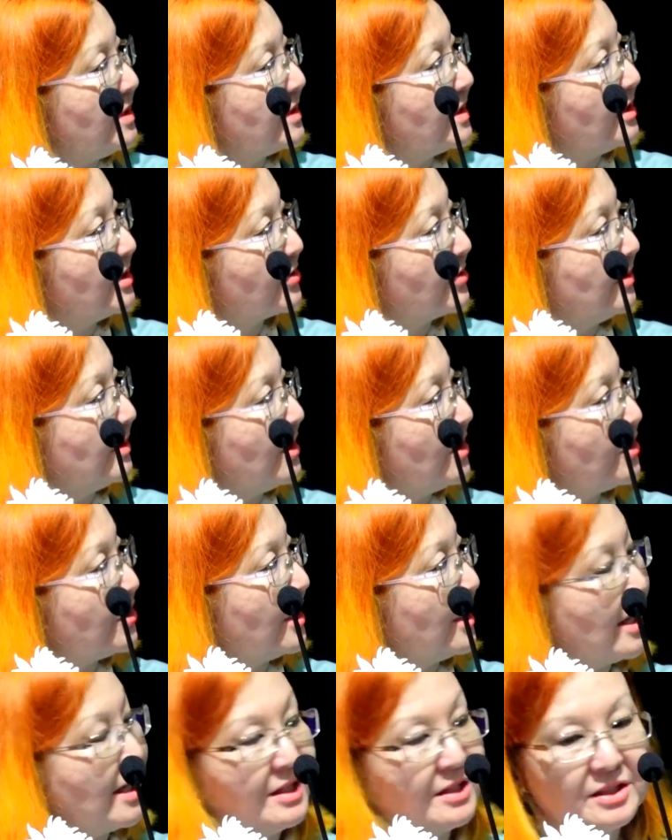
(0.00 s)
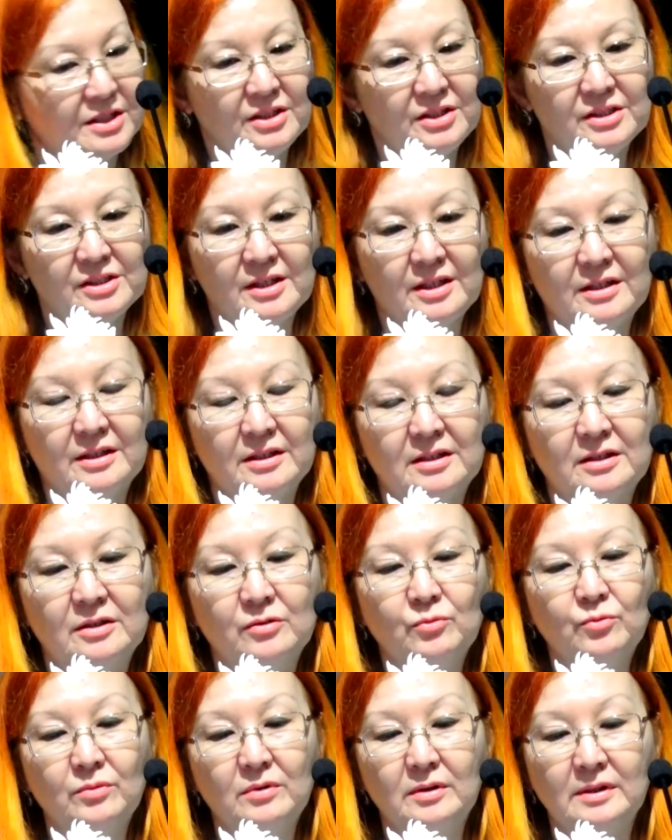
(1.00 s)
Central Asia and India
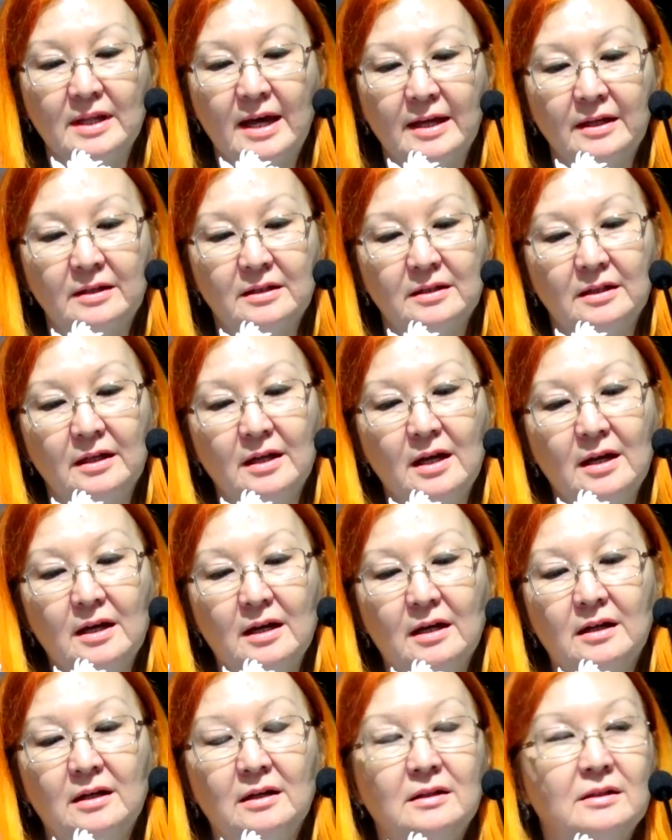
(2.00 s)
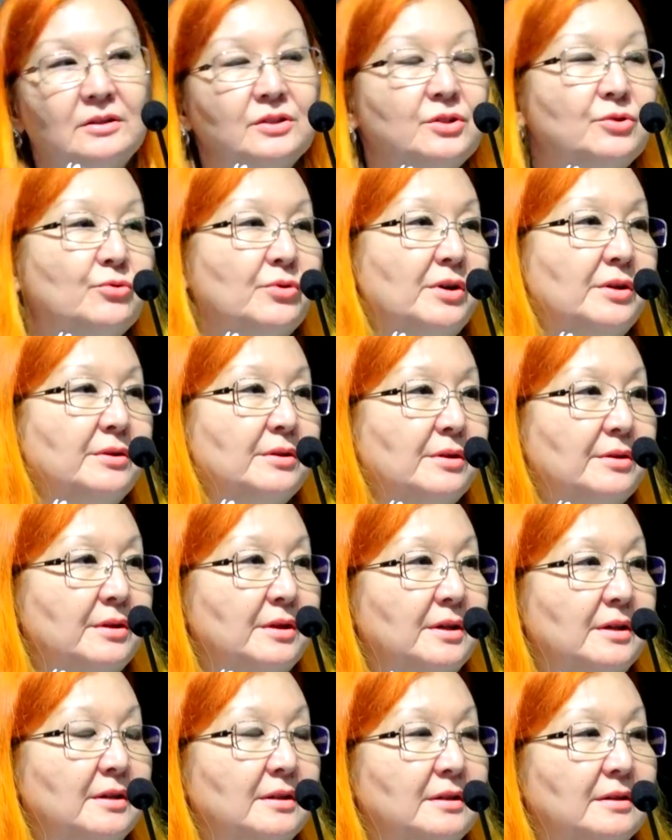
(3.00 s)
during
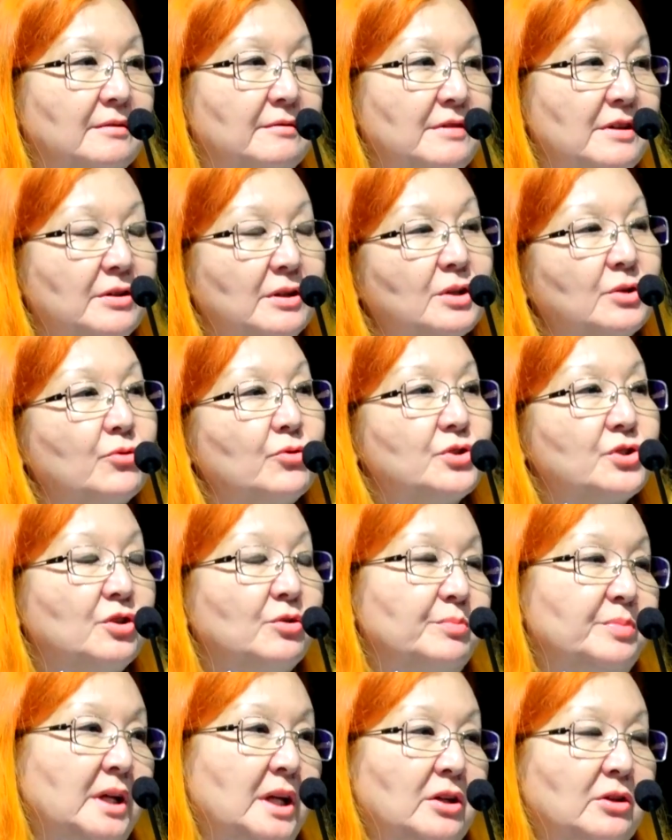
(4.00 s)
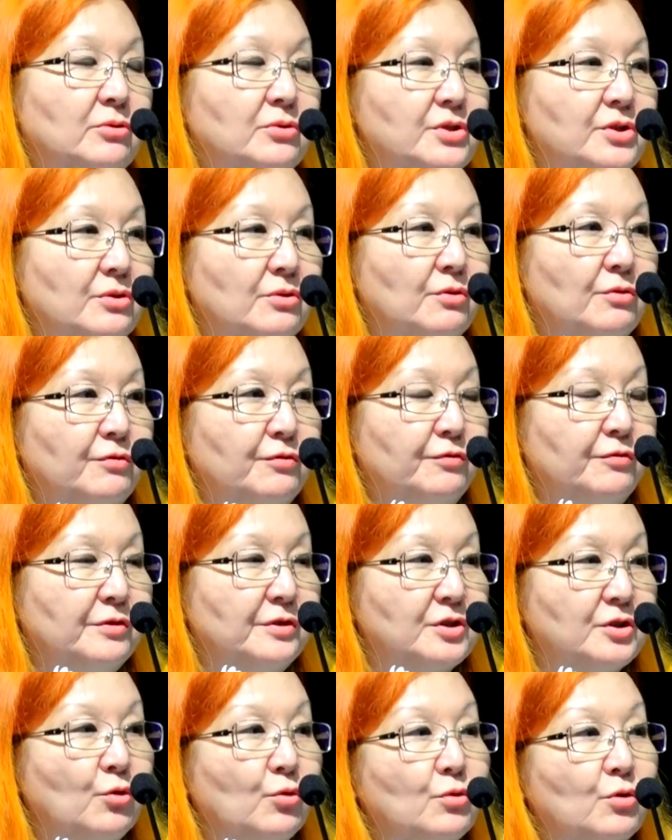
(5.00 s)
the very crucial period of
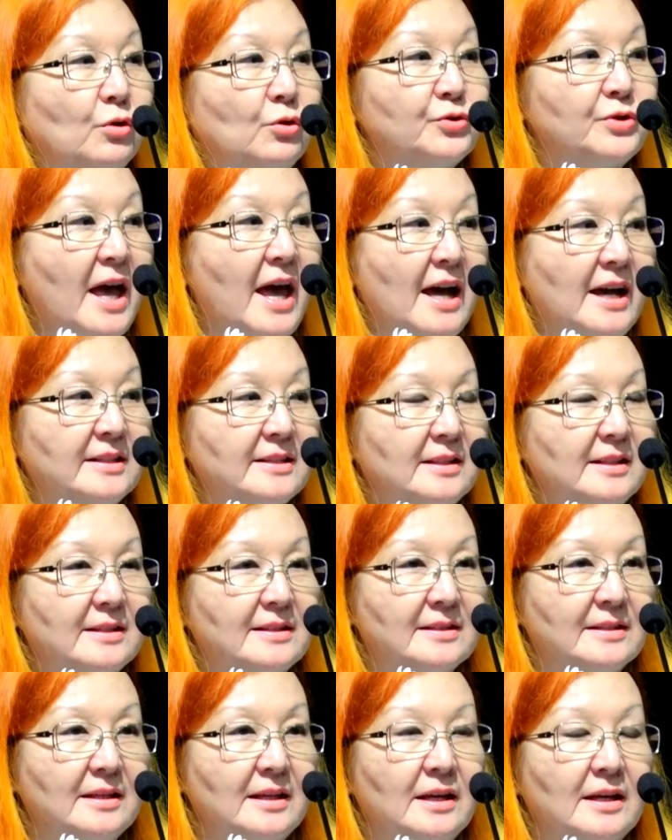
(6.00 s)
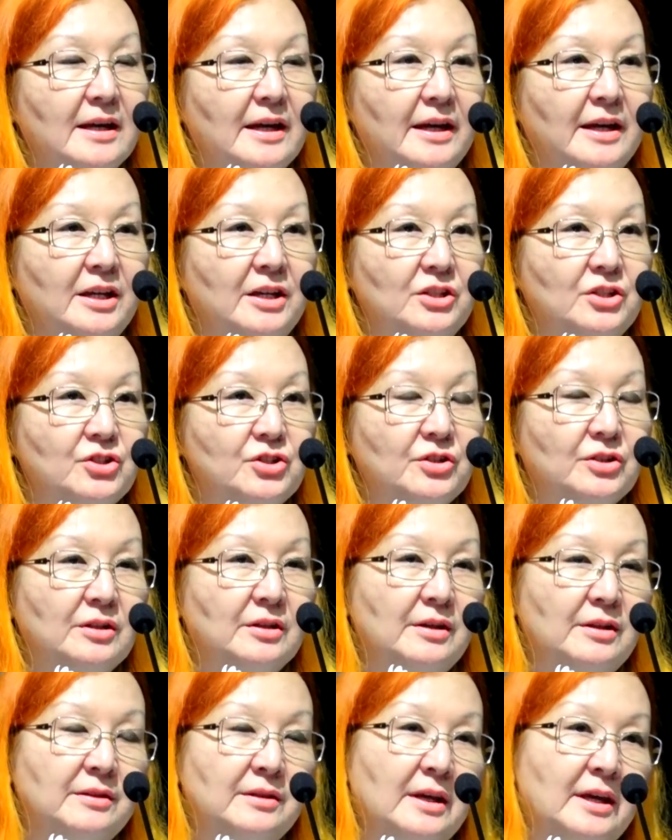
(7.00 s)
so-called Axis age,
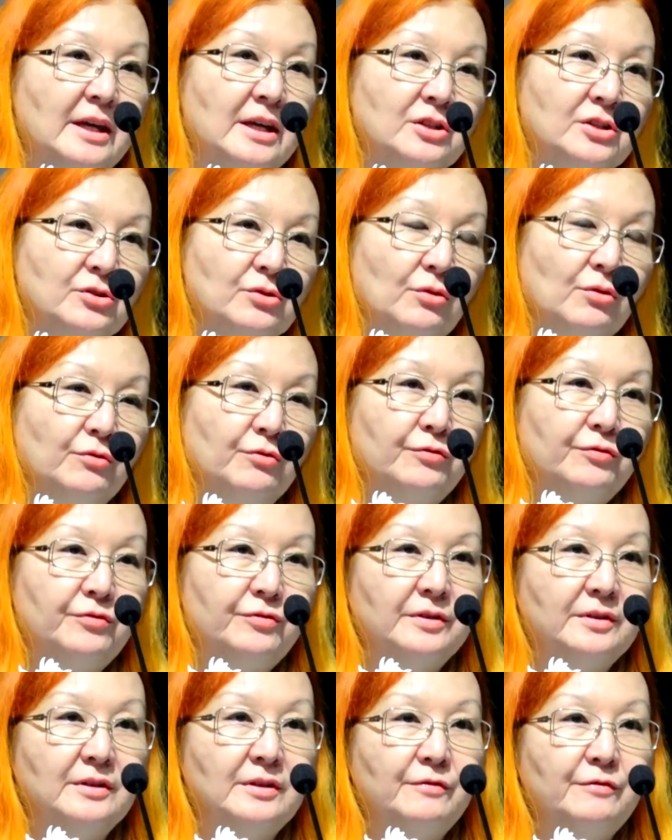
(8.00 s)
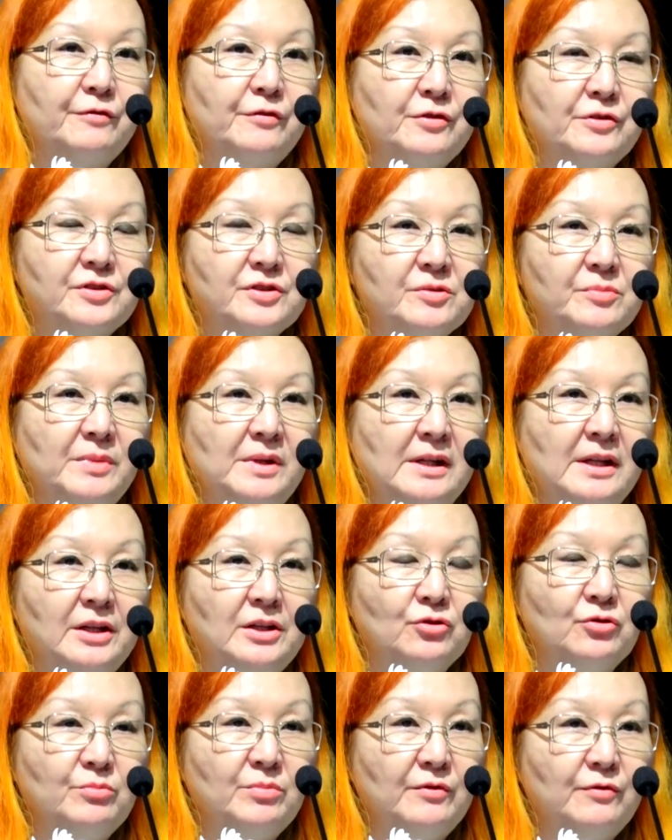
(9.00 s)
the end of first
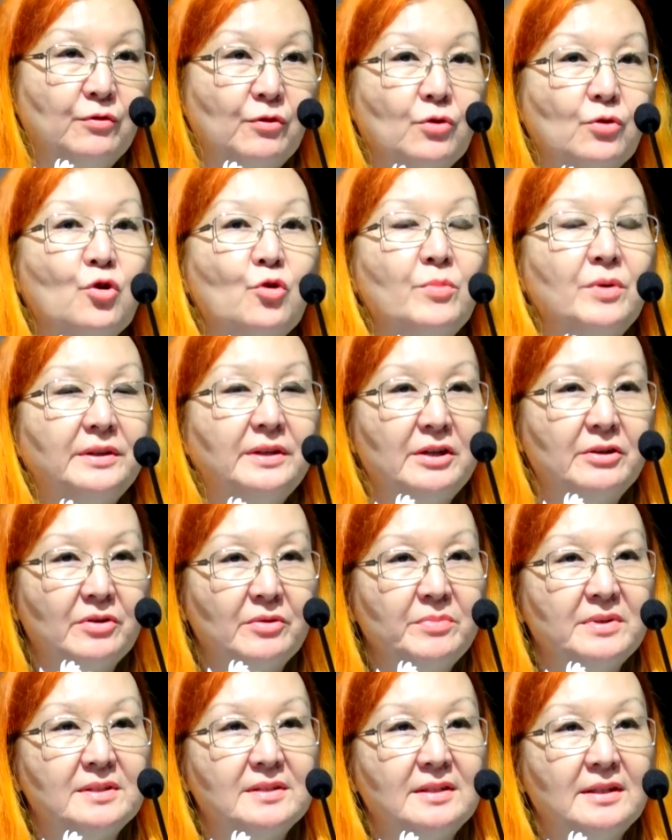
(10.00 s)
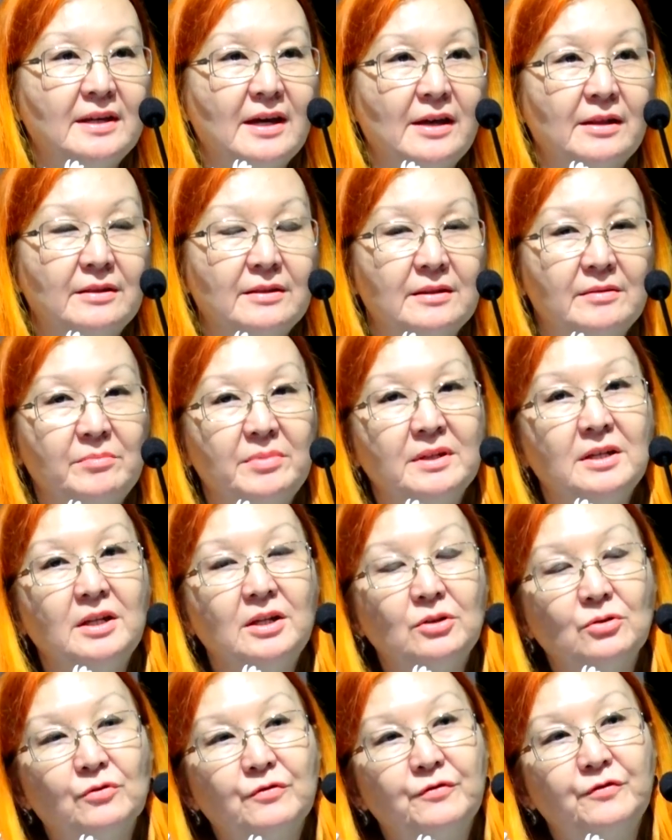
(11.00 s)
millennium before Common Era BC and the
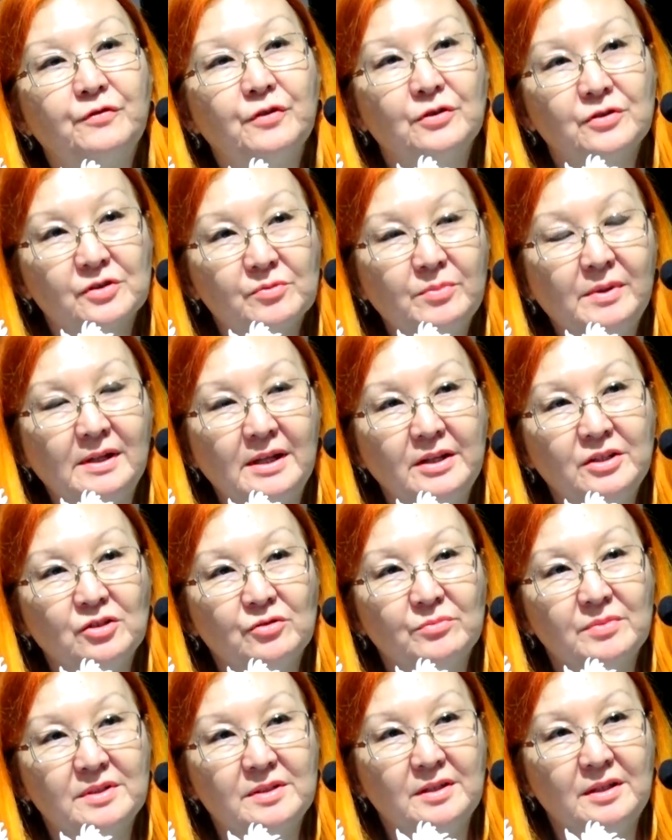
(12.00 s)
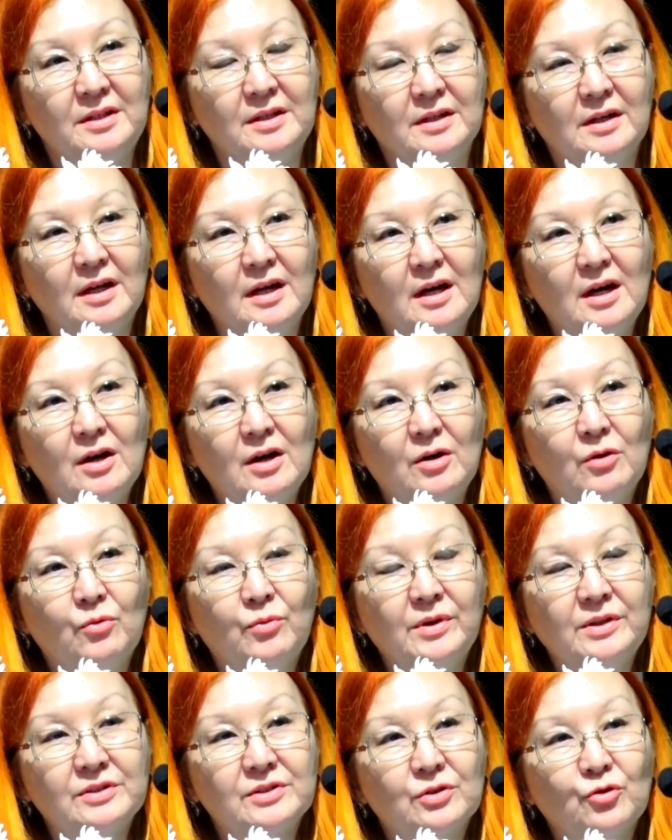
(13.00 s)
beginning of first millennium CE,
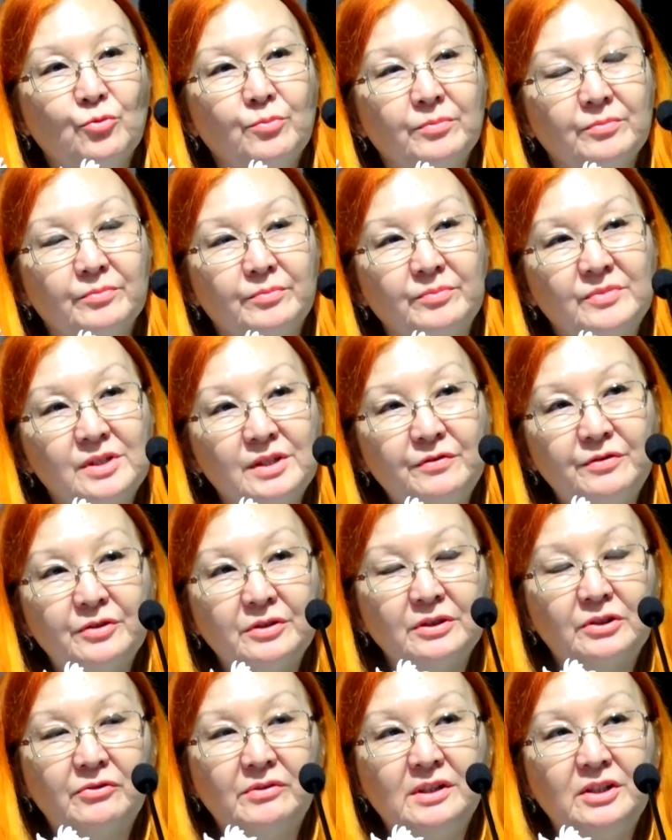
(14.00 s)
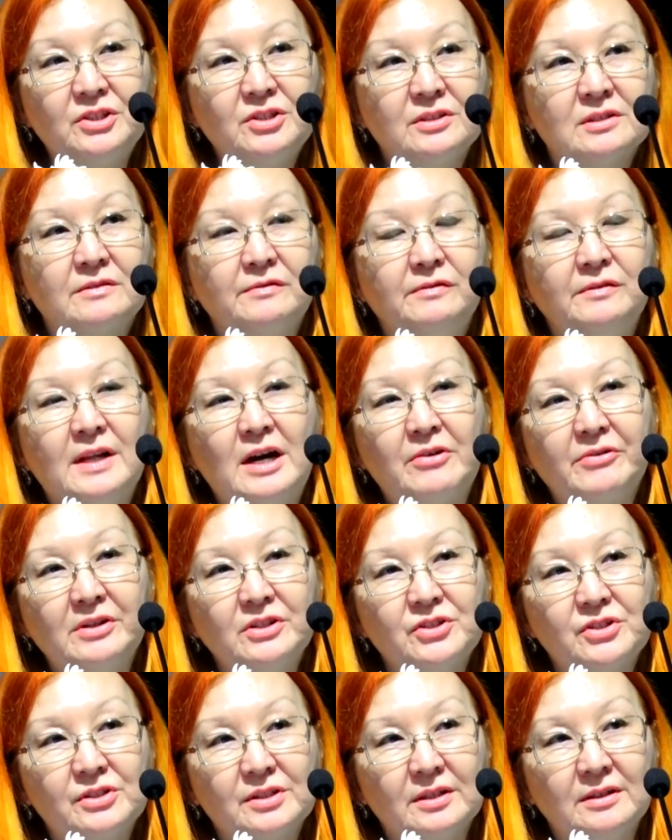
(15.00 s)
when some different religions
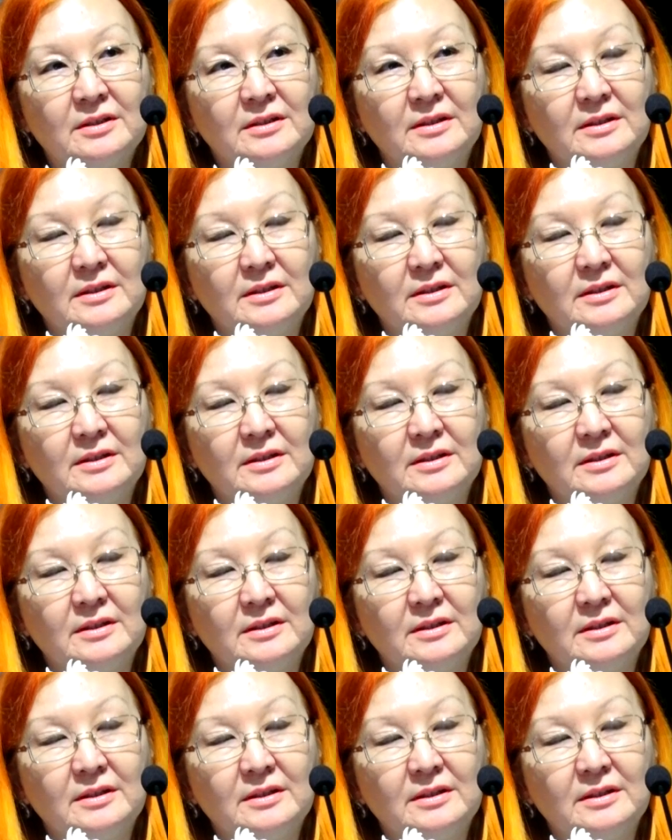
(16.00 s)
flourished,